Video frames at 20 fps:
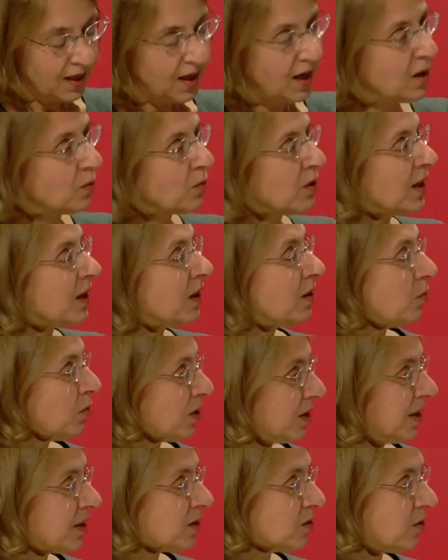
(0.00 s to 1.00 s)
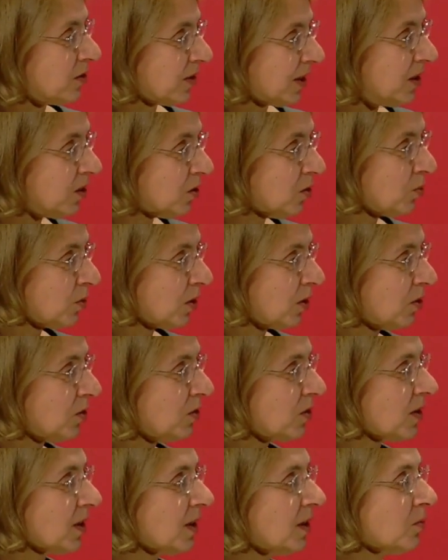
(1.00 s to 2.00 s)
I would like to thank you
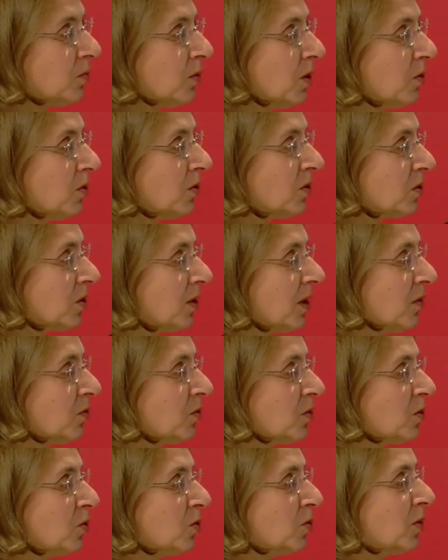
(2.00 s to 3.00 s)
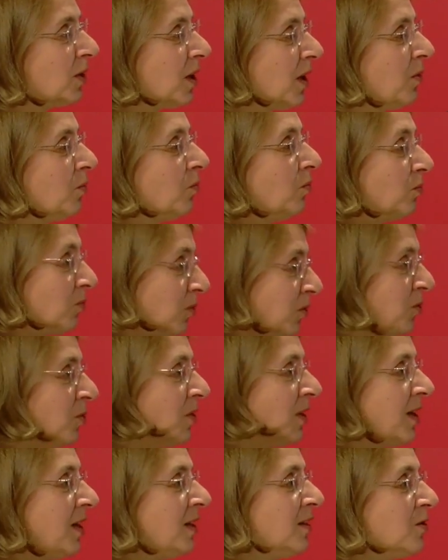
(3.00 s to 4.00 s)
both, and we also have to come to
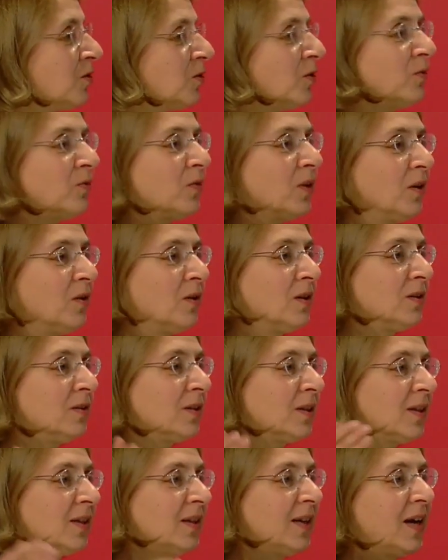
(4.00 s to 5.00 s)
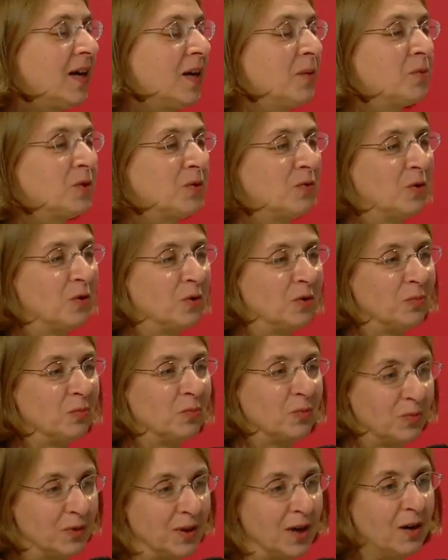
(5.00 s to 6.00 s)
the end of our
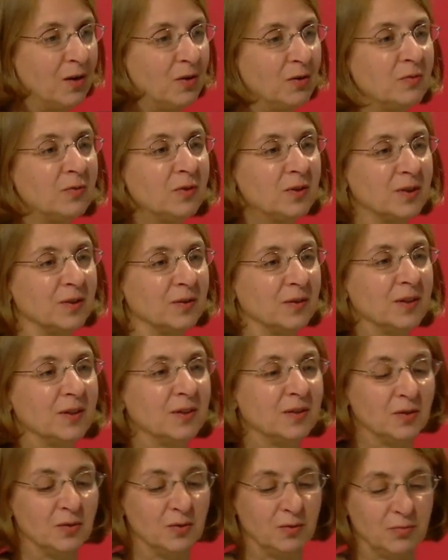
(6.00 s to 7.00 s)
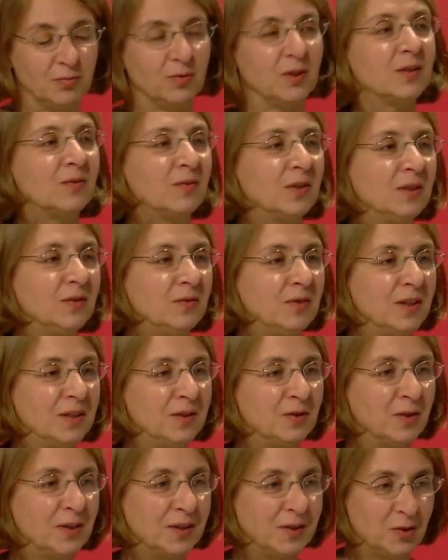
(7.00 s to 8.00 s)
Herbstforum now. So jetzt werde ich wieder
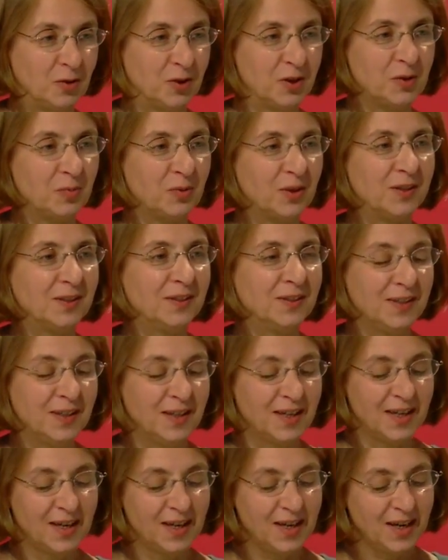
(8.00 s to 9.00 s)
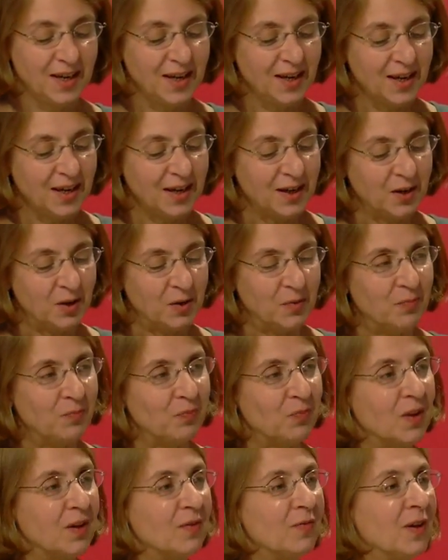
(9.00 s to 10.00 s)
in Deutsch sprechen,
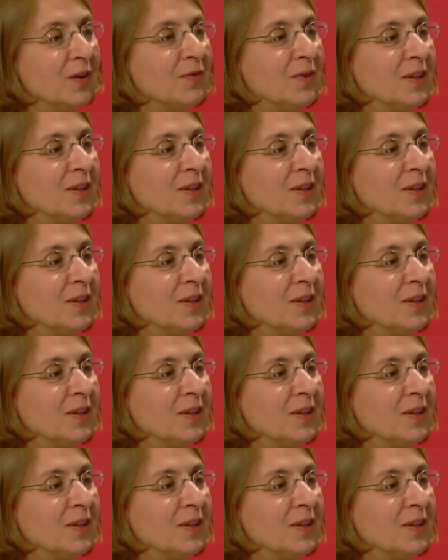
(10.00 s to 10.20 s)
weil